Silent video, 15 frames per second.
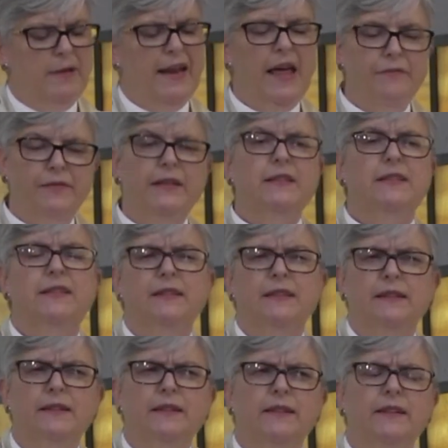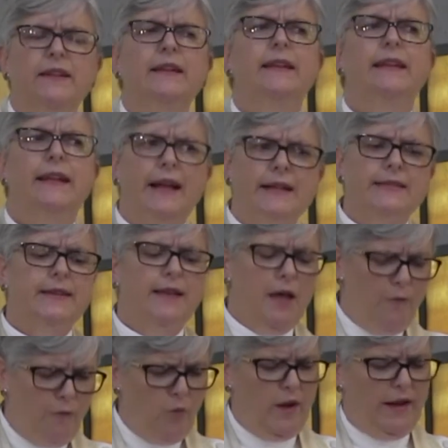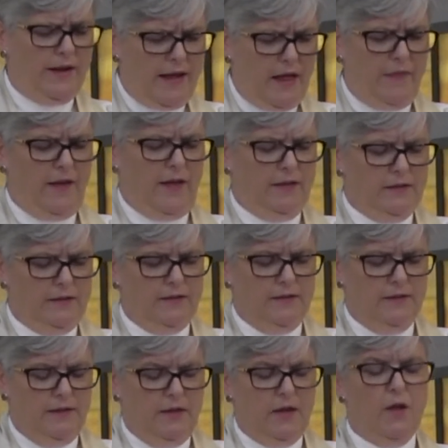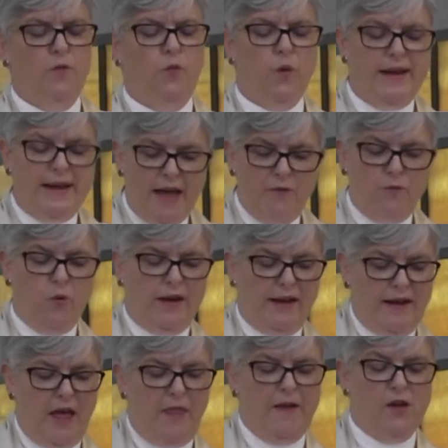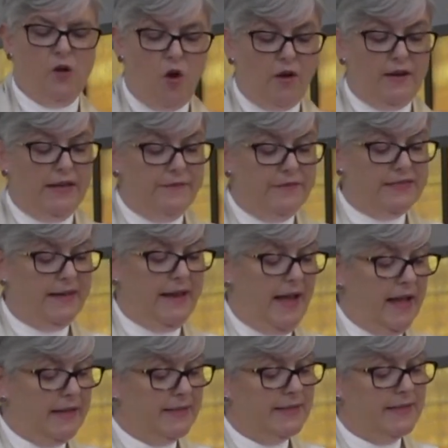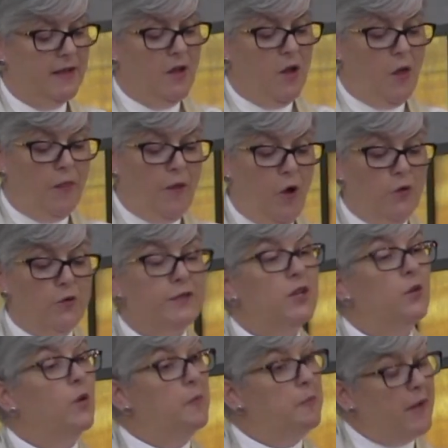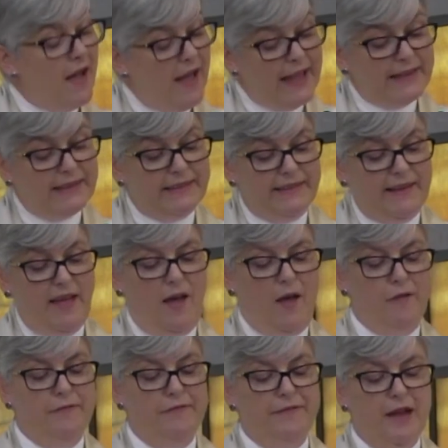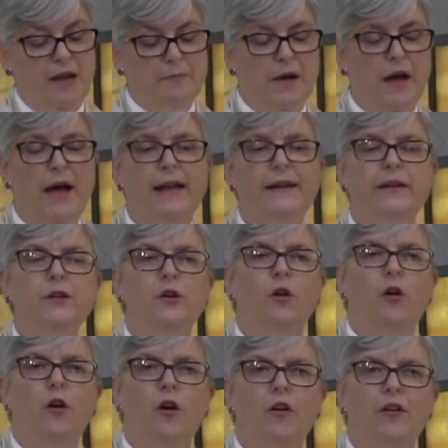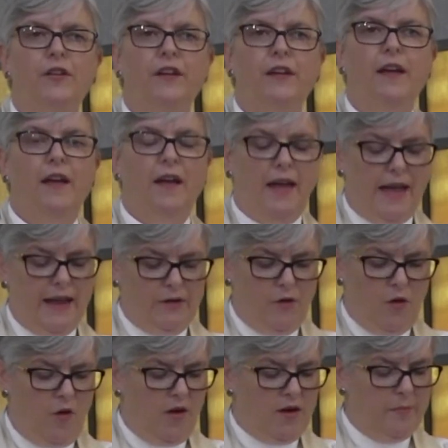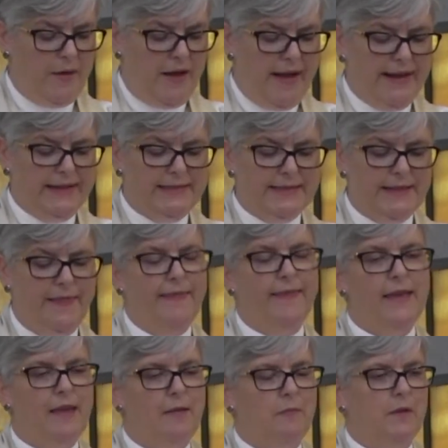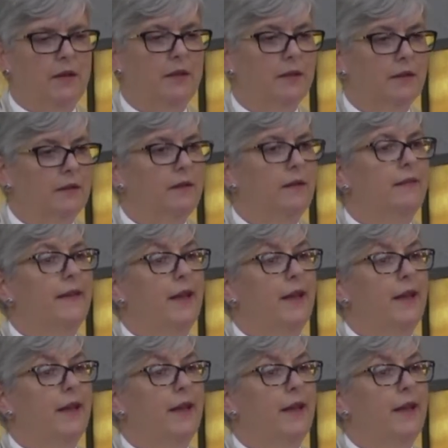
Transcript: Beloved, let us love one another. If we love one another, God lives in us. Those who abide in love abide in God, and God abides in them.